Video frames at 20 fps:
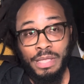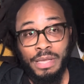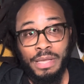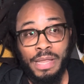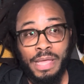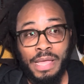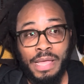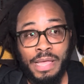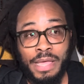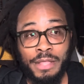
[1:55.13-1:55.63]

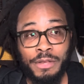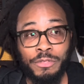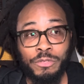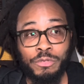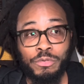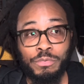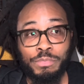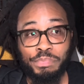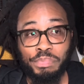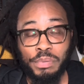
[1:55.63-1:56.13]
Now, how do
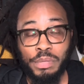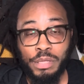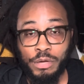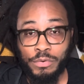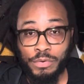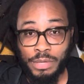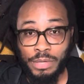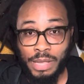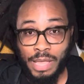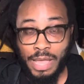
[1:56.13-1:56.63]
you
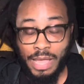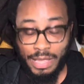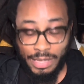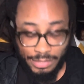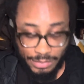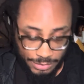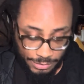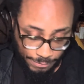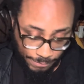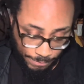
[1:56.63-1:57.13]

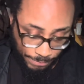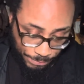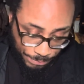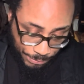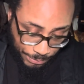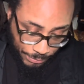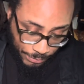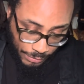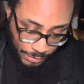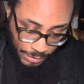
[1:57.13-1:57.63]
pluralize
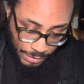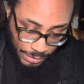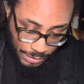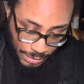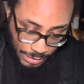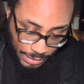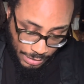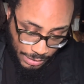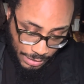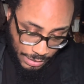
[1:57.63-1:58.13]

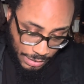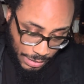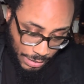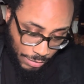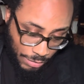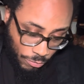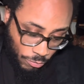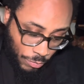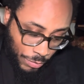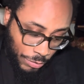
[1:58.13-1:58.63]

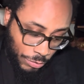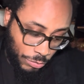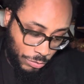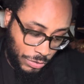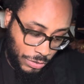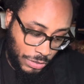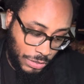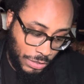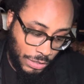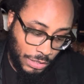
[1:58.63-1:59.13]
when you
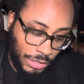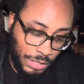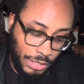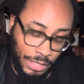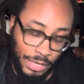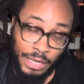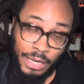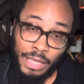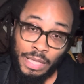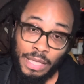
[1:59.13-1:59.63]
see
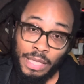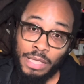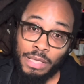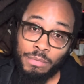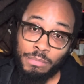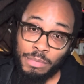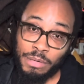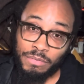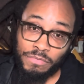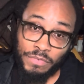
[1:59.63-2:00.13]
an
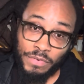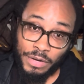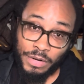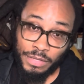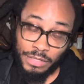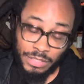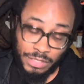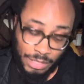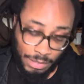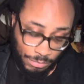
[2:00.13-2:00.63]
M in front
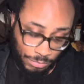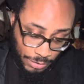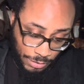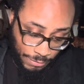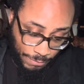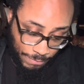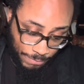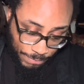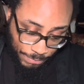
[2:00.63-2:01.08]
of something